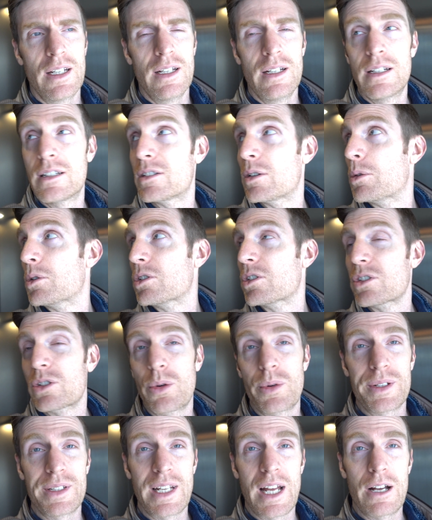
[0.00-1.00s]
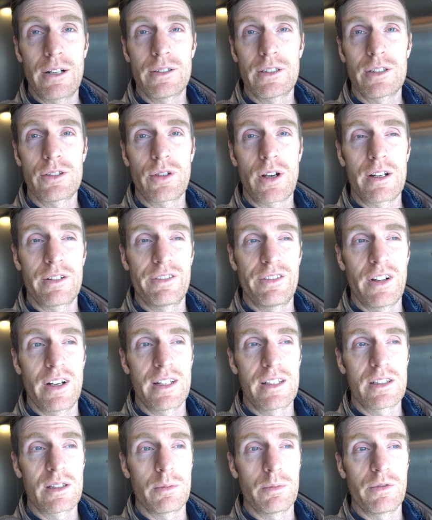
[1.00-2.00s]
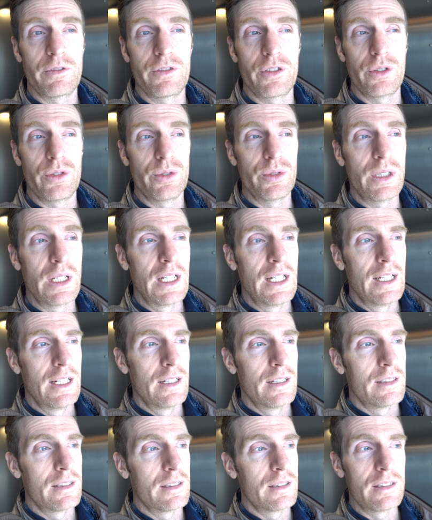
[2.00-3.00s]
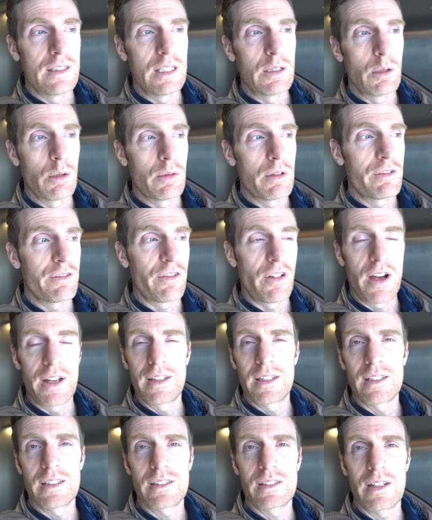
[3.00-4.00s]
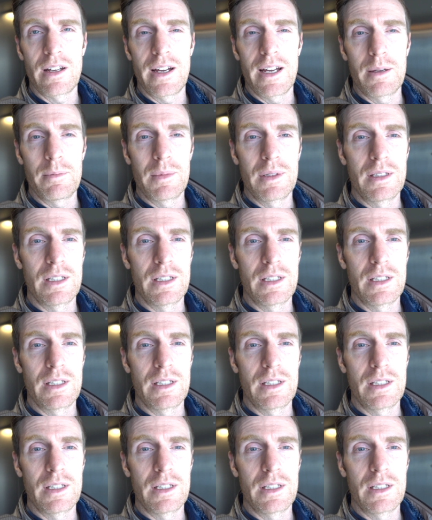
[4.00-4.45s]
So we're just going down to try and find some food and see what we find this time.